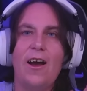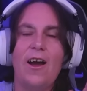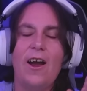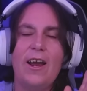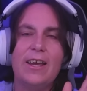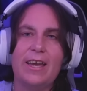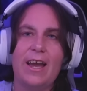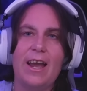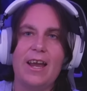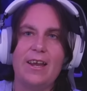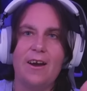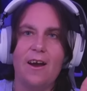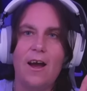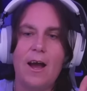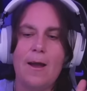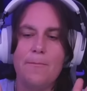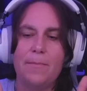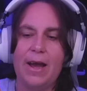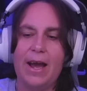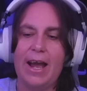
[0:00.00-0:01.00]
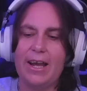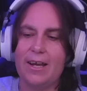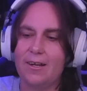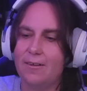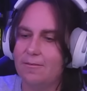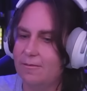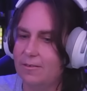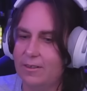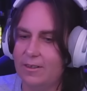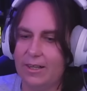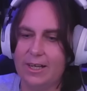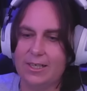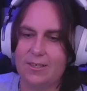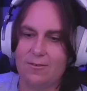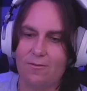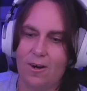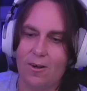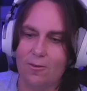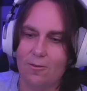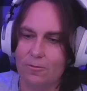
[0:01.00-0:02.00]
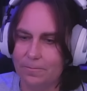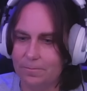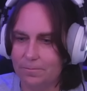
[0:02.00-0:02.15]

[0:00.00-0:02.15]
Okay, I'm back. Let's roll.